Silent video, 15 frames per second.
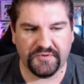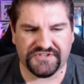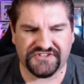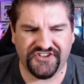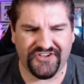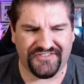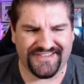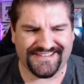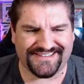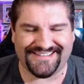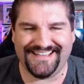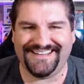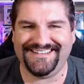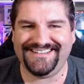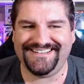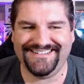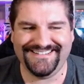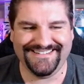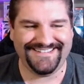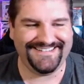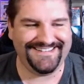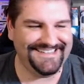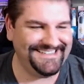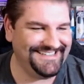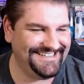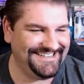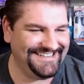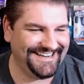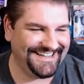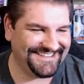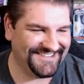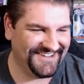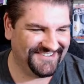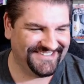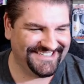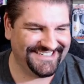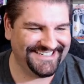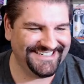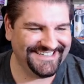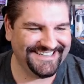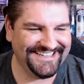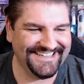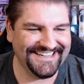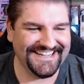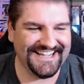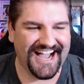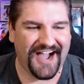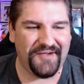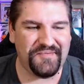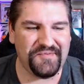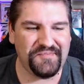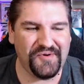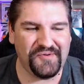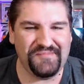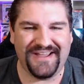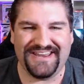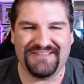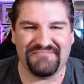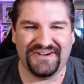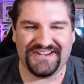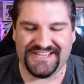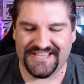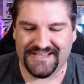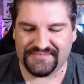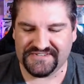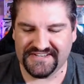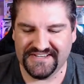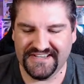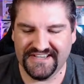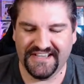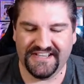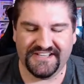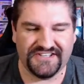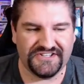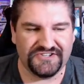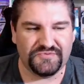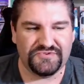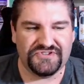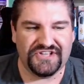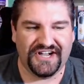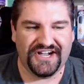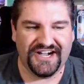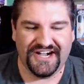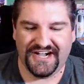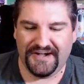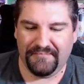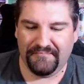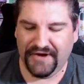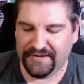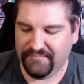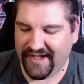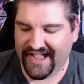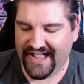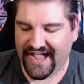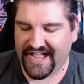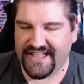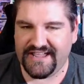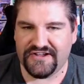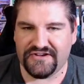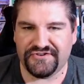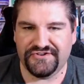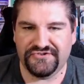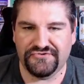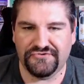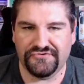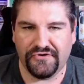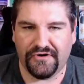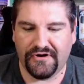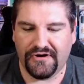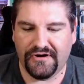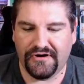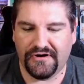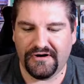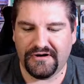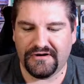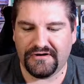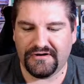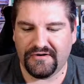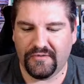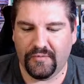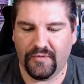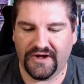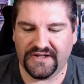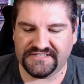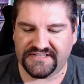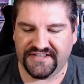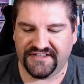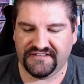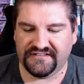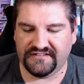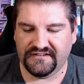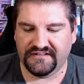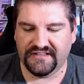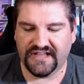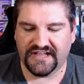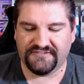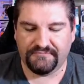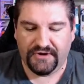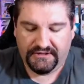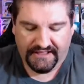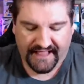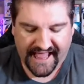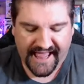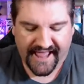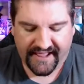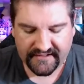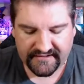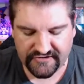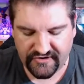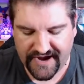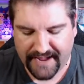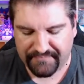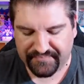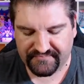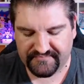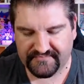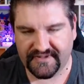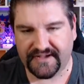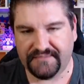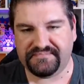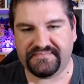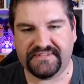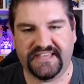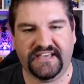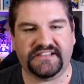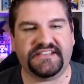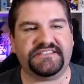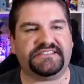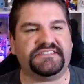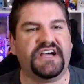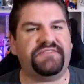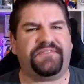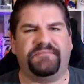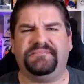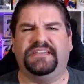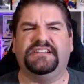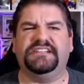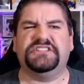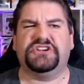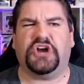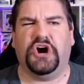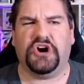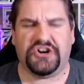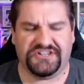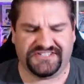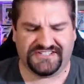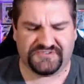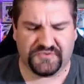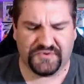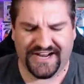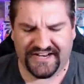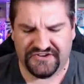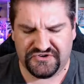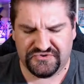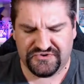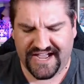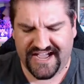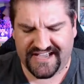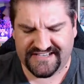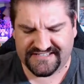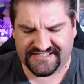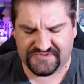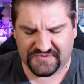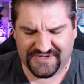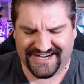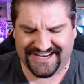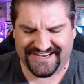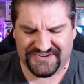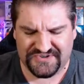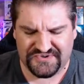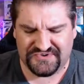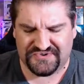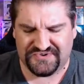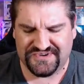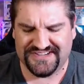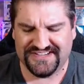What's all this then? I love it. I've been pulling many mudkips. Uh, Mud Pie, I hear you are wanting a lot of Ah! Crap! I'm killing stuff! I'm killing the cards! It's what I do, guys. It's what I do.